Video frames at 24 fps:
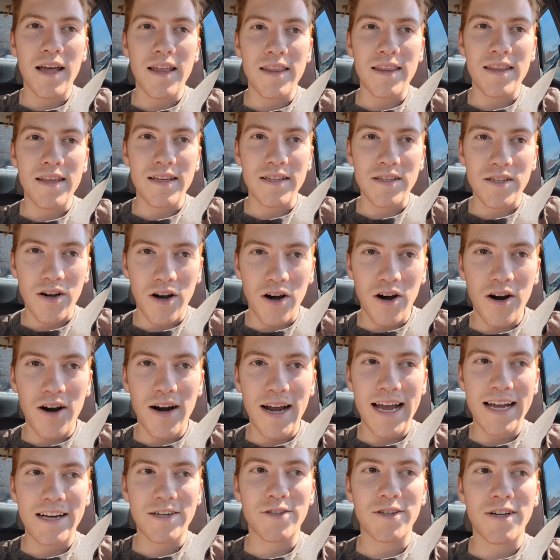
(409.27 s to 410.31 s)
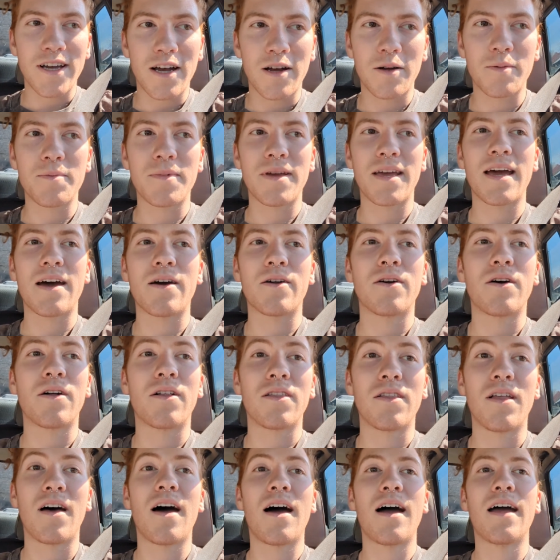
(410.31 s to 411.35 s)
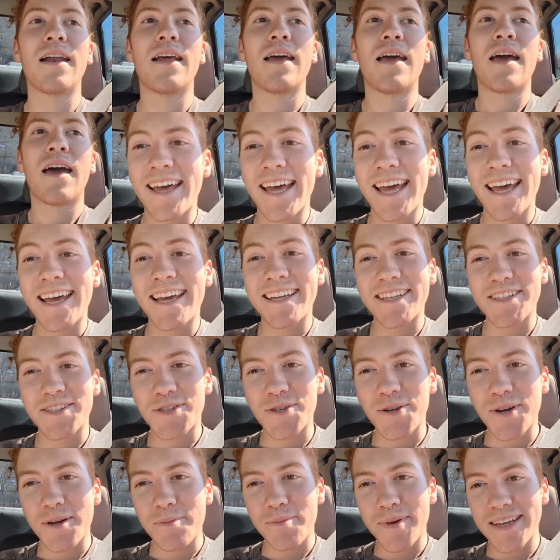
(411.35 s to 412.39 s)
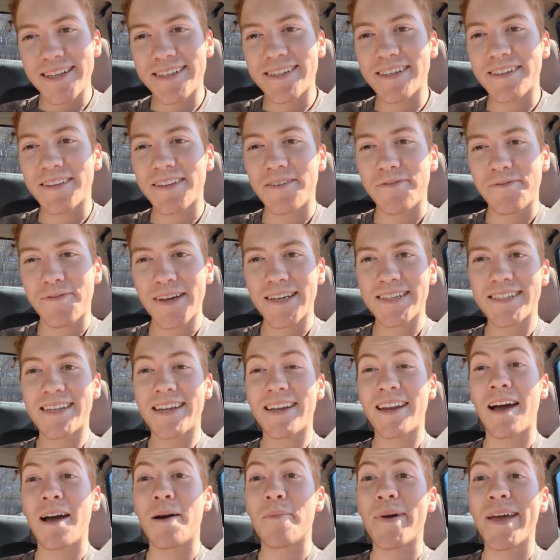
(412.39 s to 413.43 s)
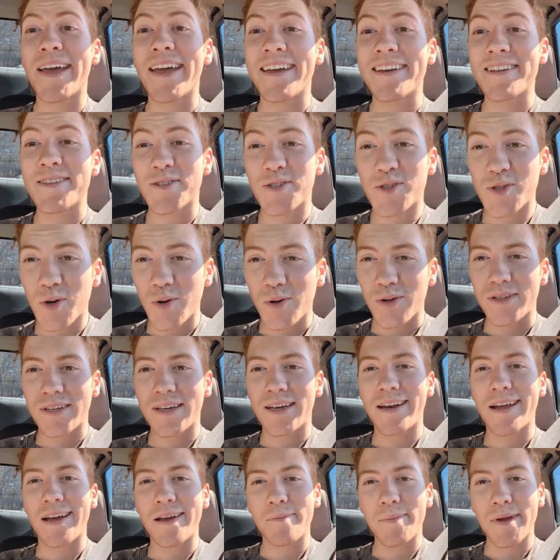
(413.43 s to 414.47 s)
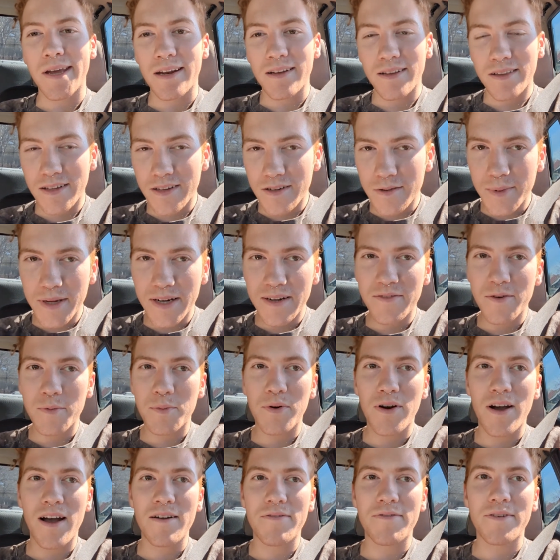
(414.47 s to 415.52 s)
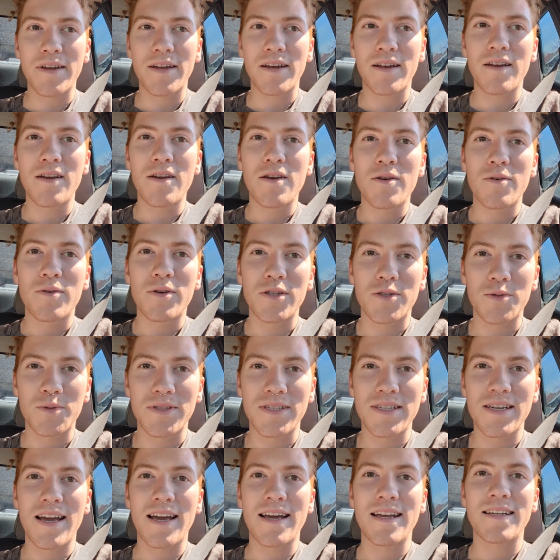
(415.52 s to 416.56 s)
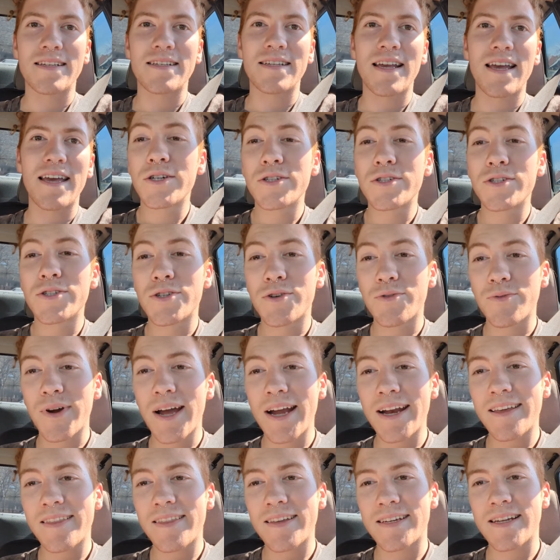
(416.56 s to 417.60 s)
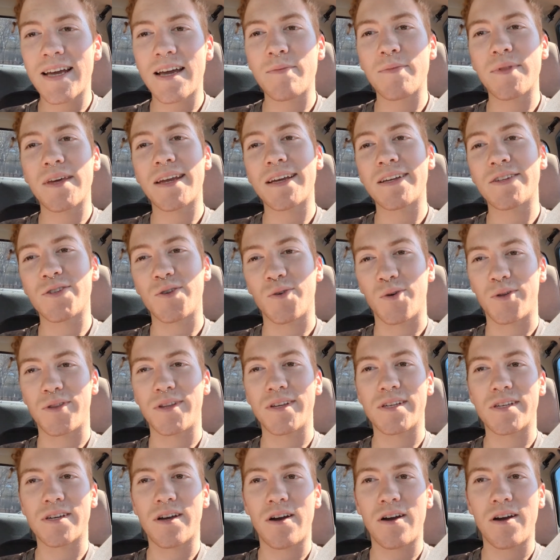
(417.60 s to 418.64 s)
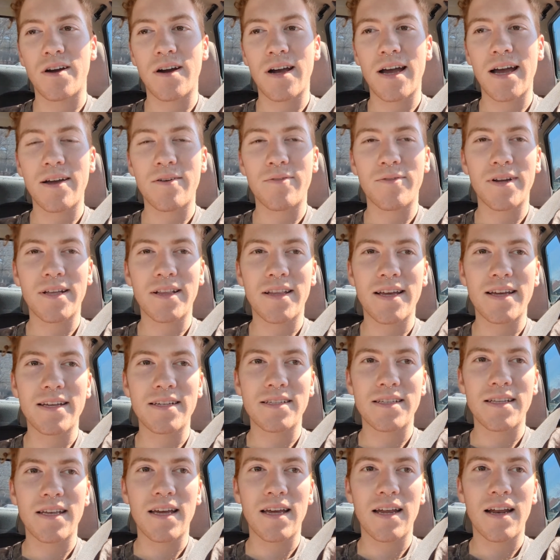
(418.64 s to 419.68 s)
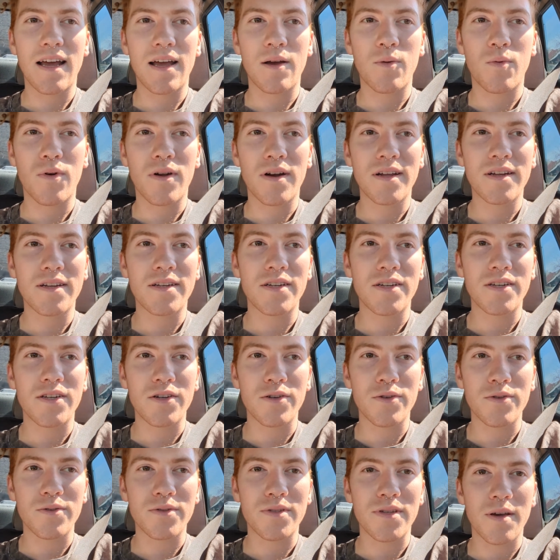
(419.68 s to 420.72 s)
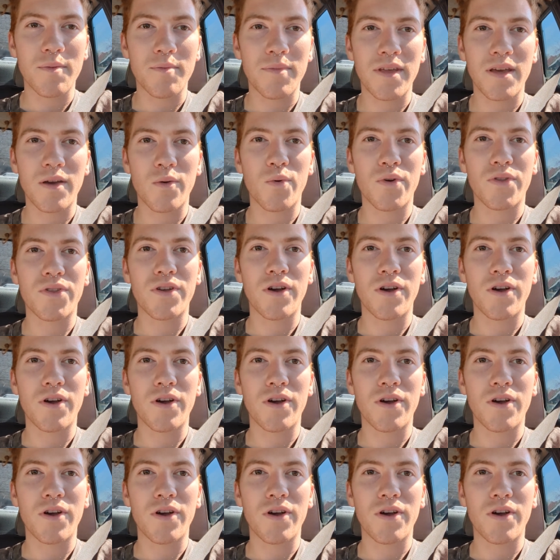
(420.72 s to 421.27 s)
this car actually helped me out a lot. And so I basically fixed it up and sold it. I made a little bit of a profit, which was nice. So right at the time that I sold this car, I realized that I wanted to do something with